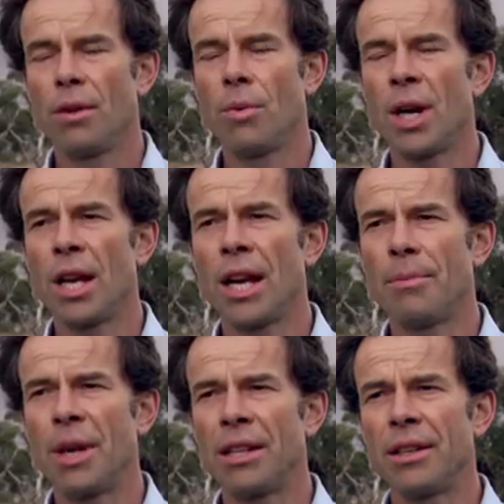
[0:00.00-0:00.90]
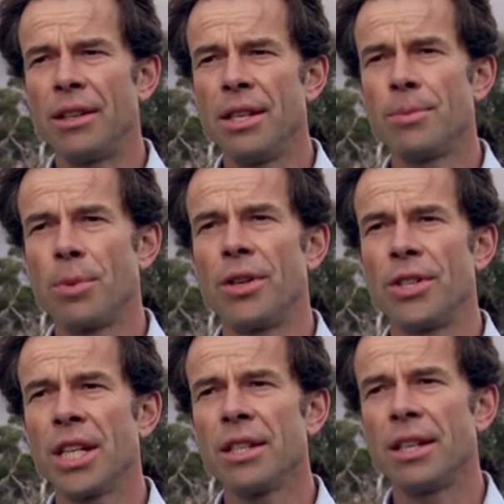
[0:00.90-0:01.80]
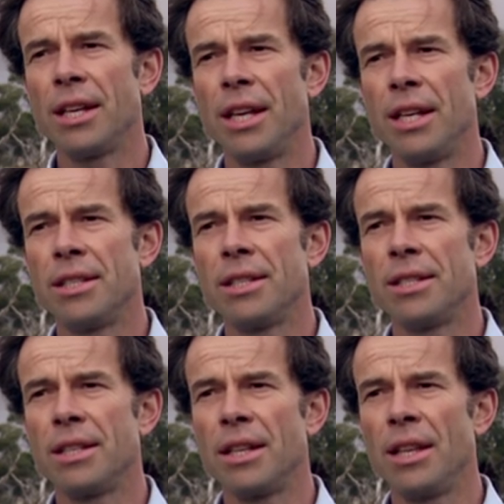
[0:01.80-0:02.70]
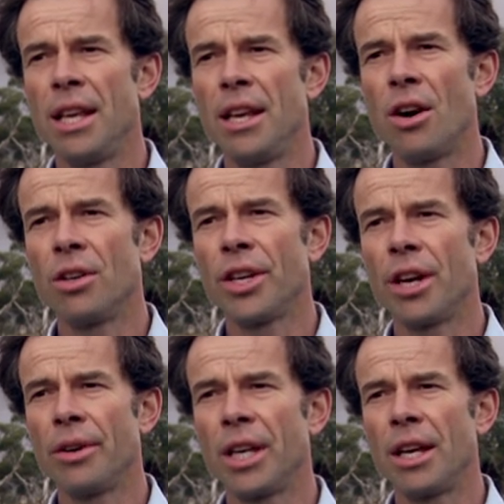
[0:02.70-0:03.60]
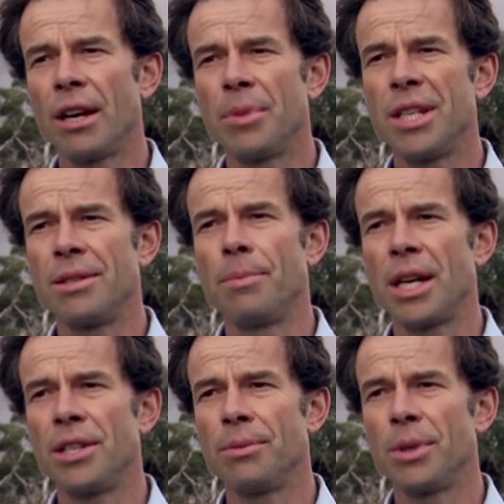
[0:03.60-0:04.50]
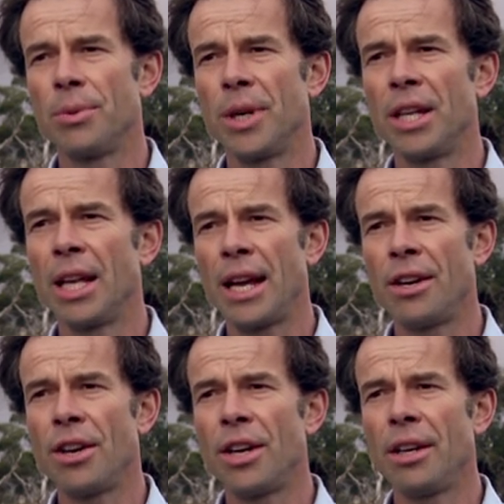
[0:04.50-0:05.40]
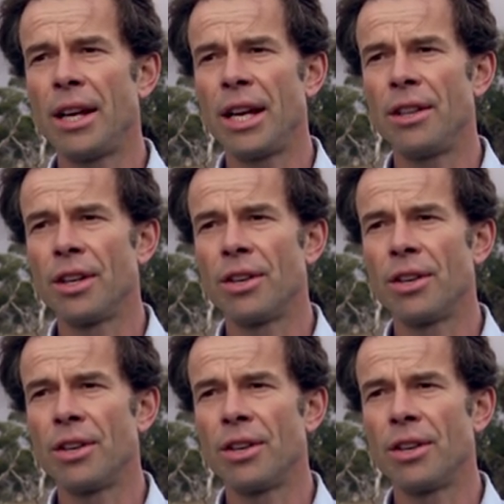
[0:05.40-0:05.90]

What I like about this project is the ongoing uh, participation between the landowner and the